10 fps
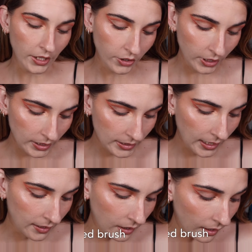and you're gonna
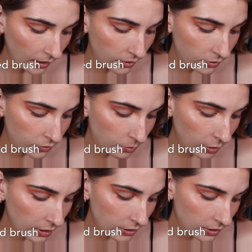take the angled
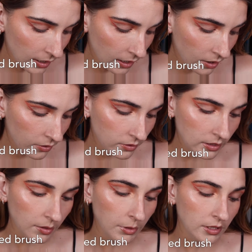brush now
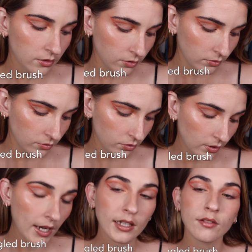dip into
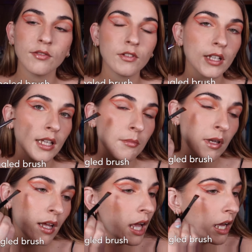dragon flame
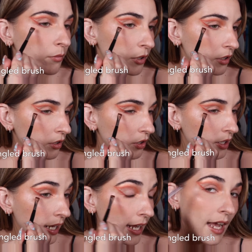and we're gonna
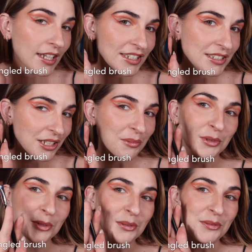create a
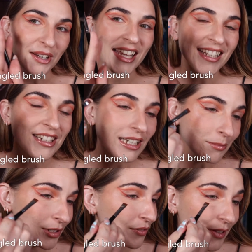double wing
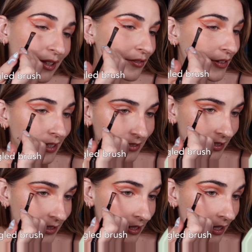i'm just feeling
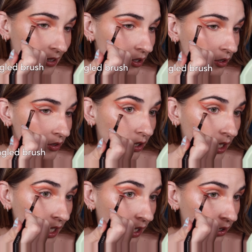fancy today y'all
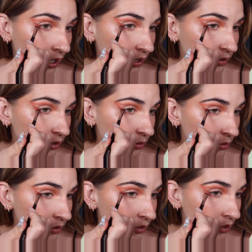starting at our outer
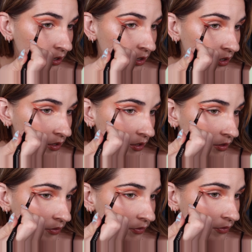corner and
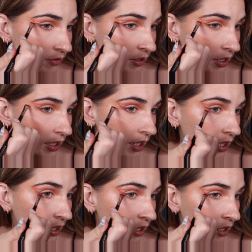just flicking